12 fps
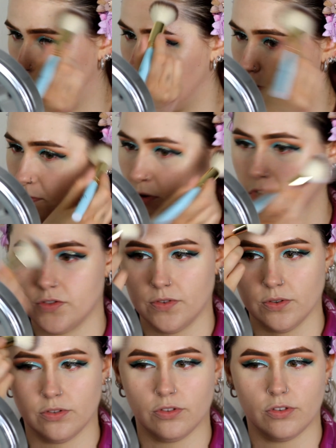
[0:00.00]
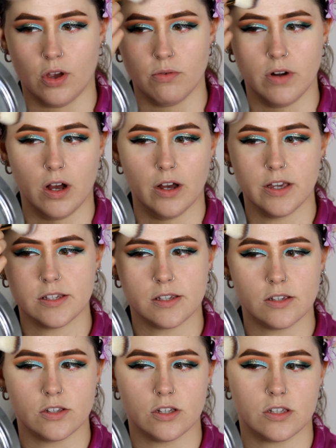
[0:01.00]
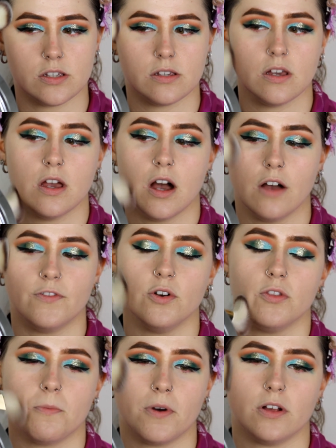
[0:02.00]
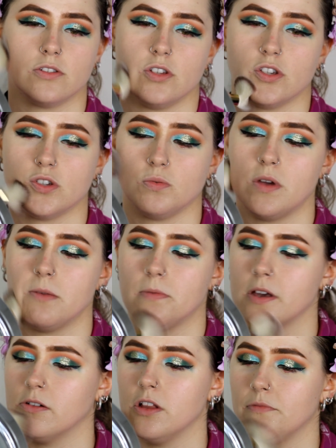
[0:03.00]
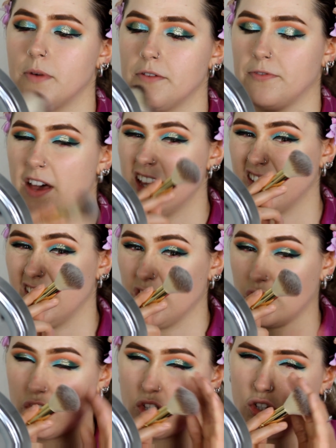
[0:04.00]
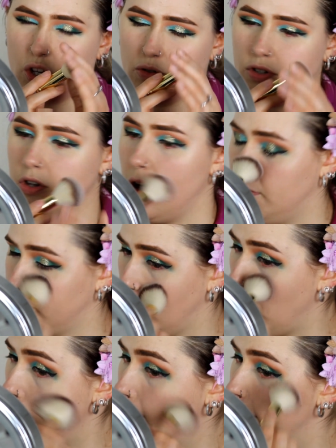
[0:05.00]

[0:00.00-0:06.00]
This brush feels so nice. I feel the product just sweeping all over my face and it's so soft.